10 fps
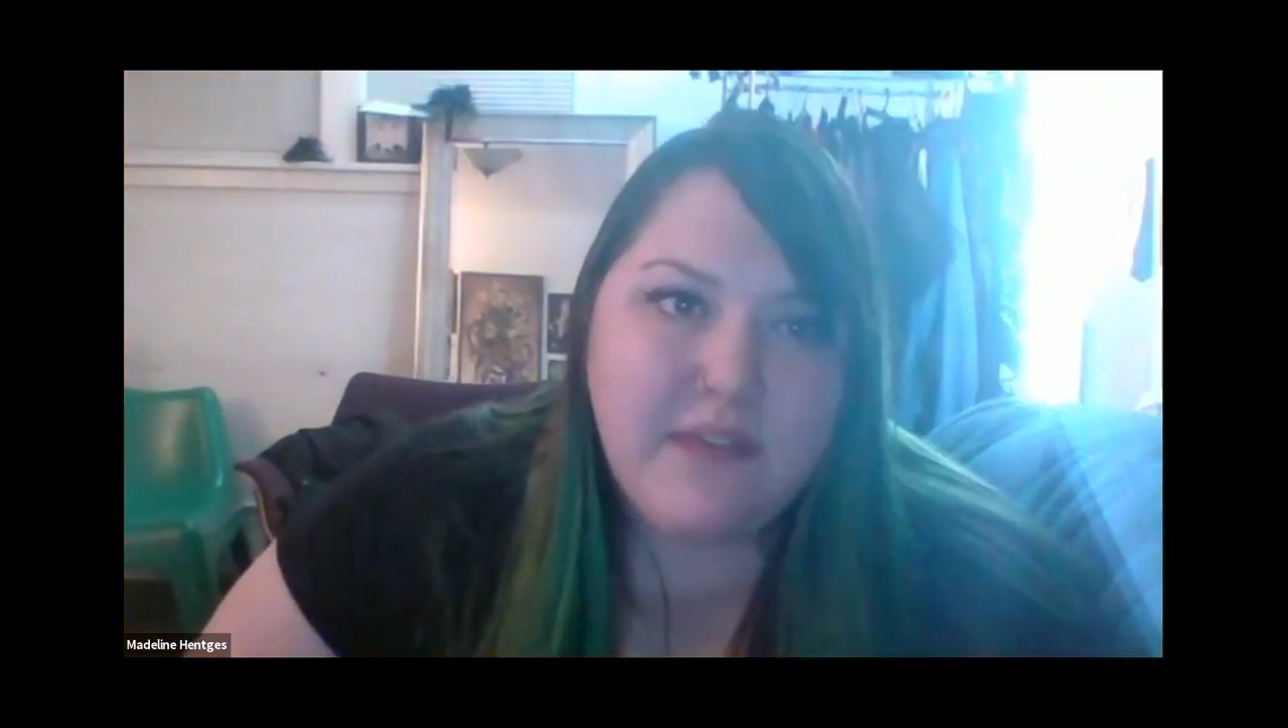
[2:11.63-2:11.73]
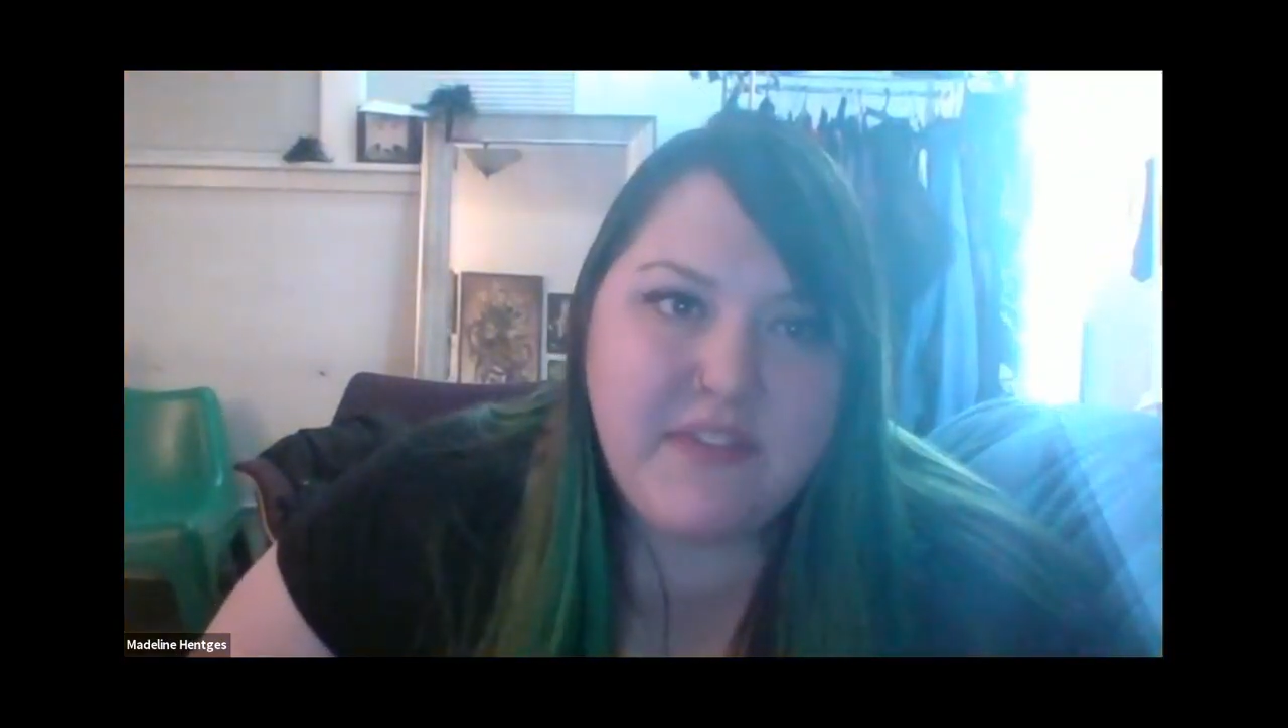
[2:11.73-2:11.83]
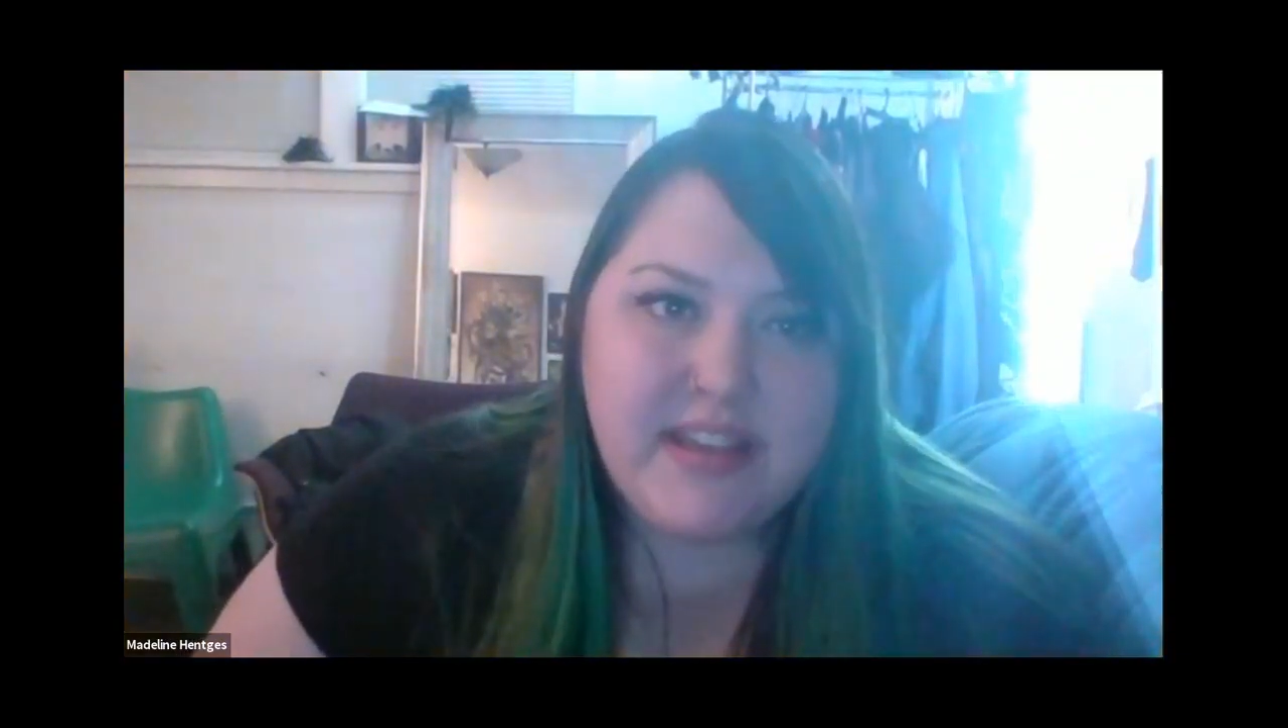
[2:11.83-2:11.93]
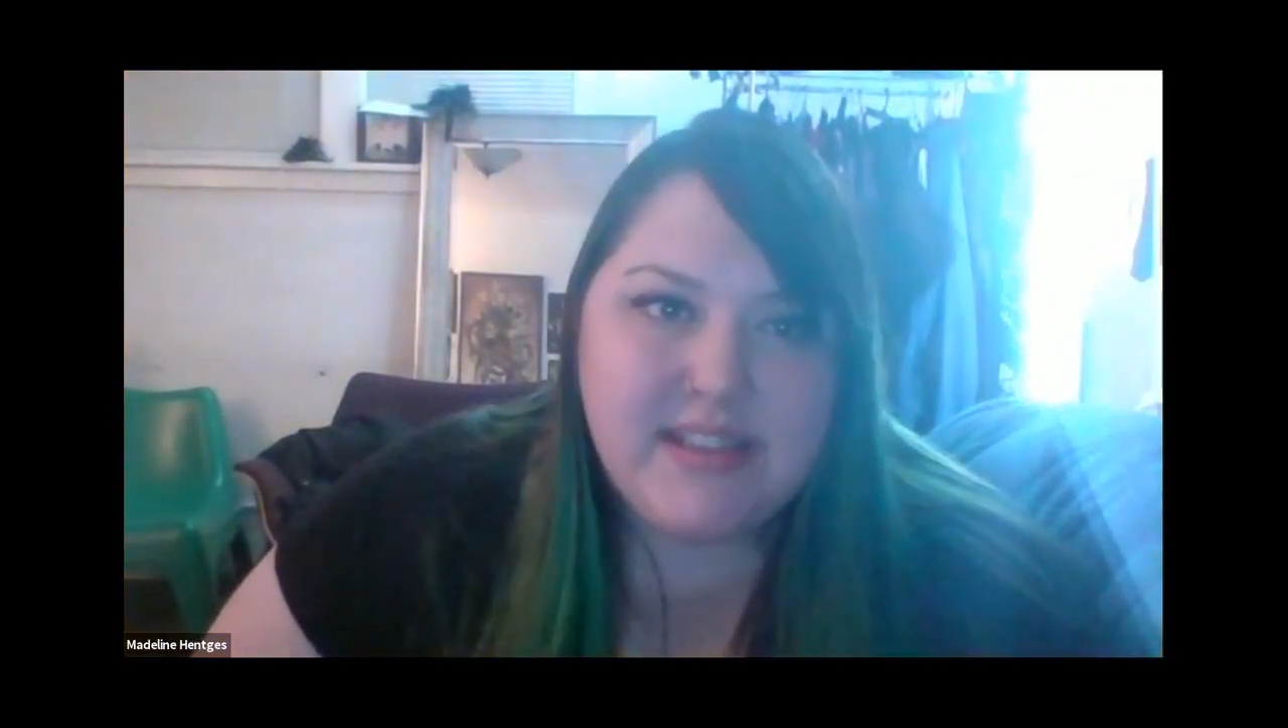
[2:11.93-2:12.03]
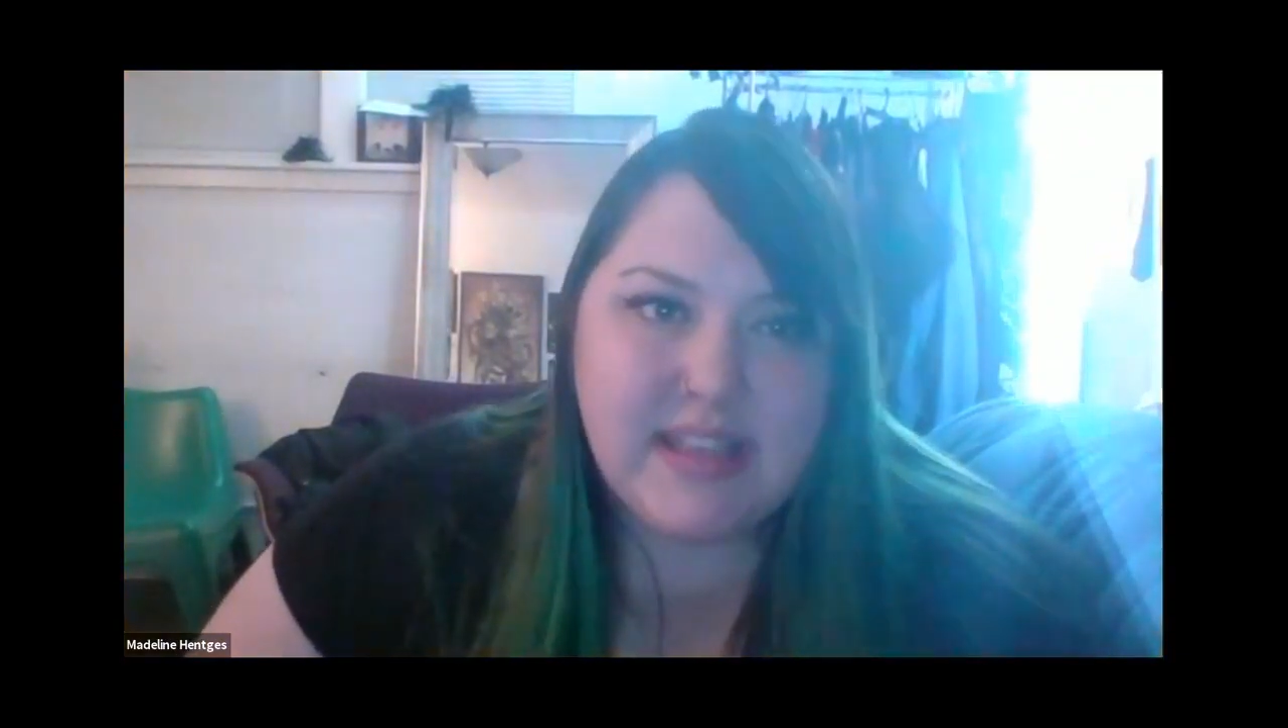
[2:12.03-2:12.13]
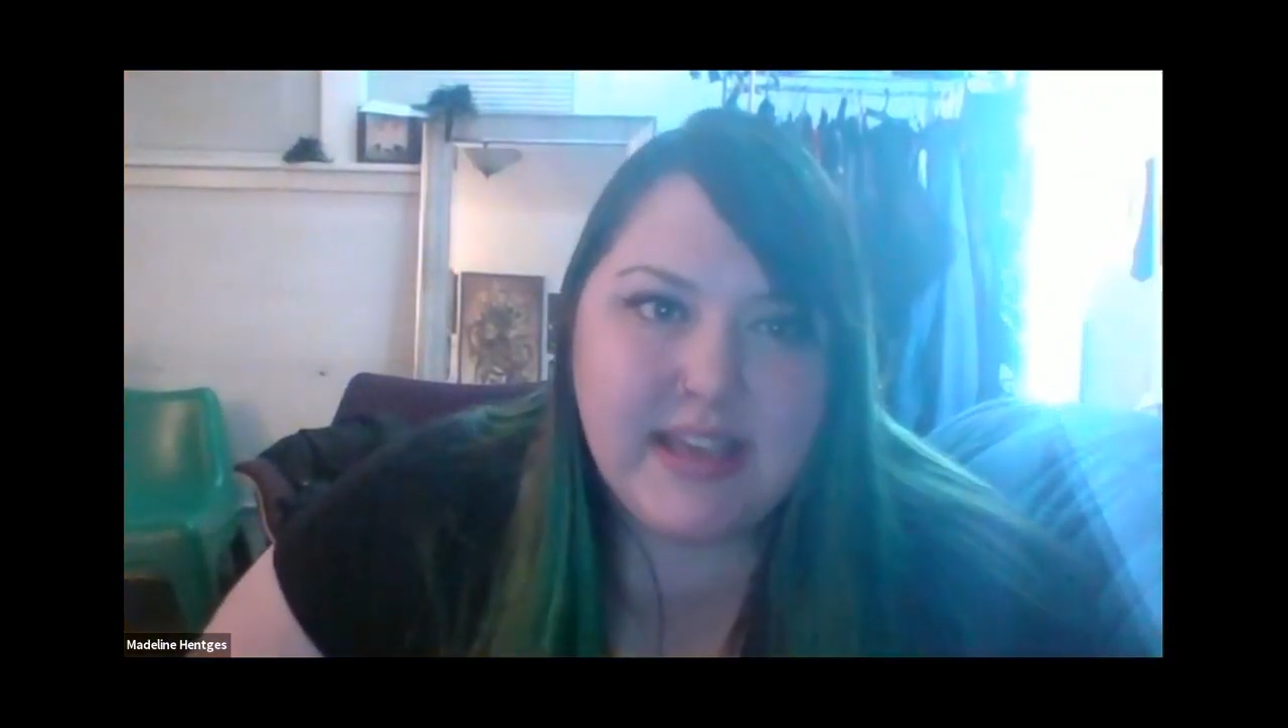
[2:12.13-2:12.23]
office,